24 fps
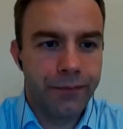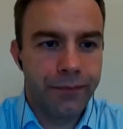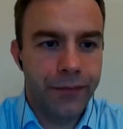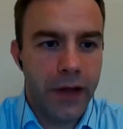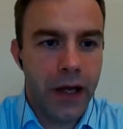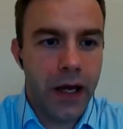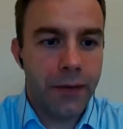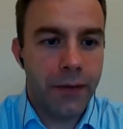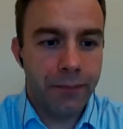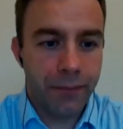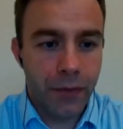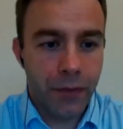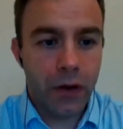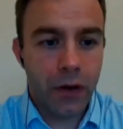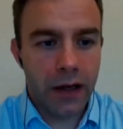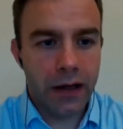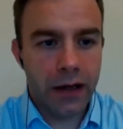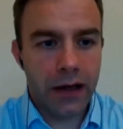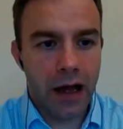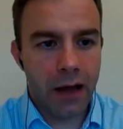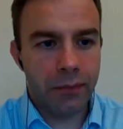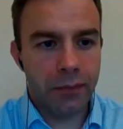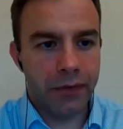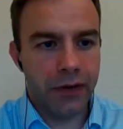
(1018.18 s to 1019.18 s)
Yeah, no,
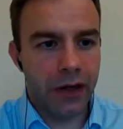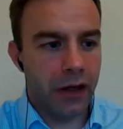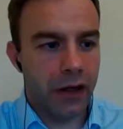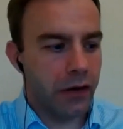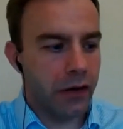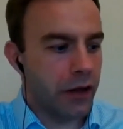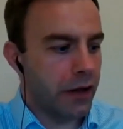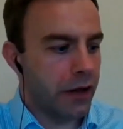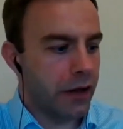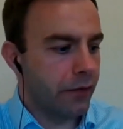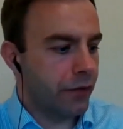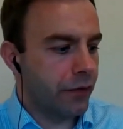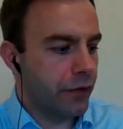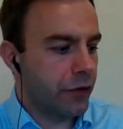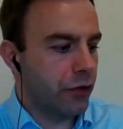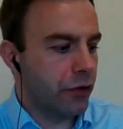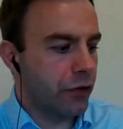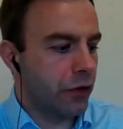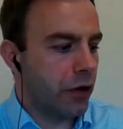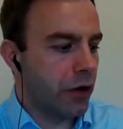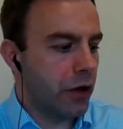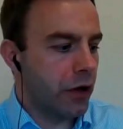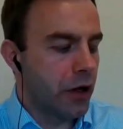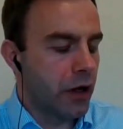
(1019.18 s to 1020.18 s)
absolutely, for
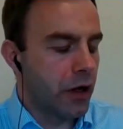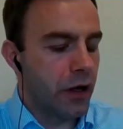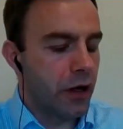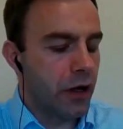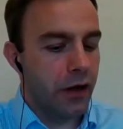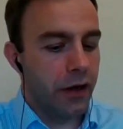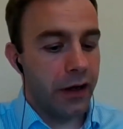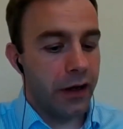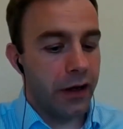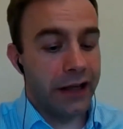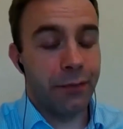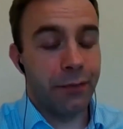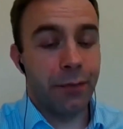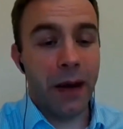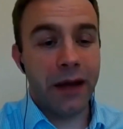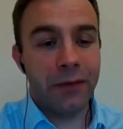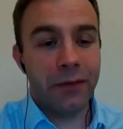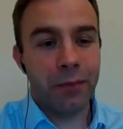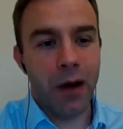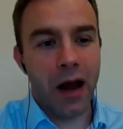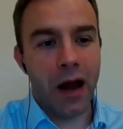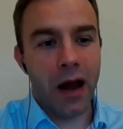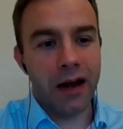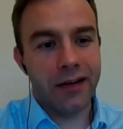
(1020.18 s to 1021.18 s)
sure. It's
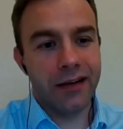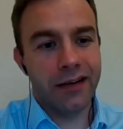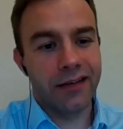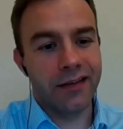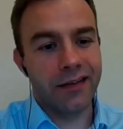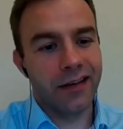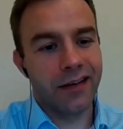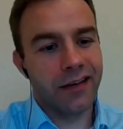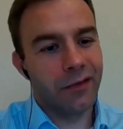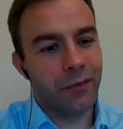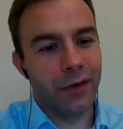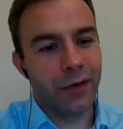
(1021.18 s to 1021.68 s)
best practice.